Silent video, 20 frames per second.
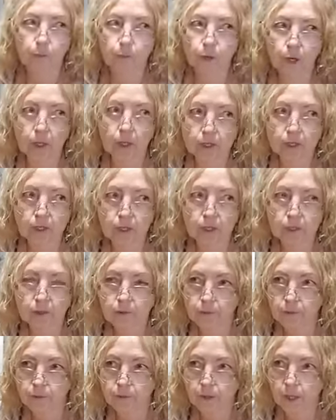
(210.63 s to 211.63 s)
lots
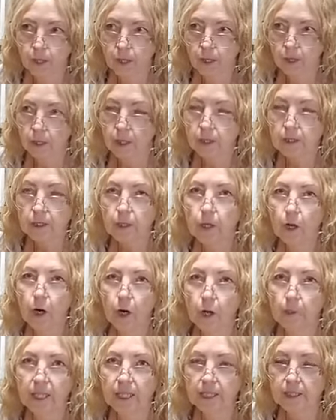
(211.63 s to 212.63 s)
of
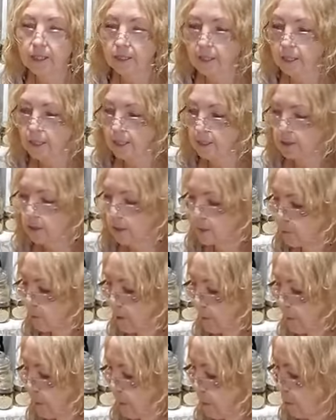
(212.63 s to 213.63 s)
comments and things on
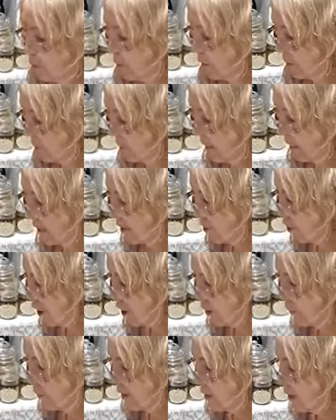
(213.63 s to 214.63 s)
what people want me to
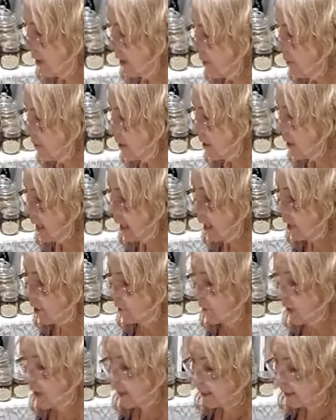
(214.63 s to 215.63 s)
share with them on
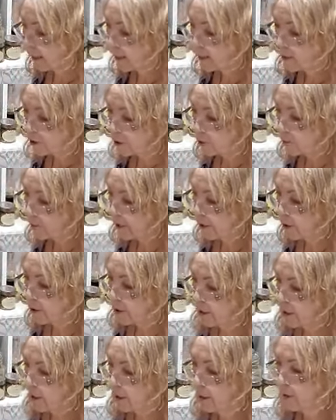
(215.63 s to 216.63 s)
how I do my
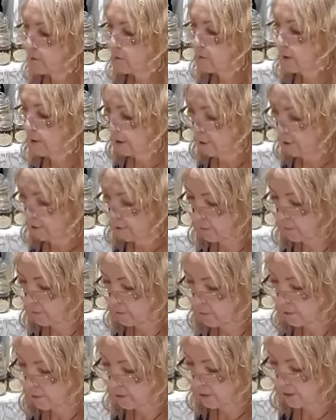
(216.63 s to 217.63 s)
cooking with healthy
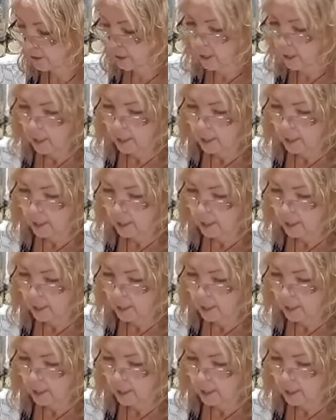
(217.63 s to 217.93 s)
foods.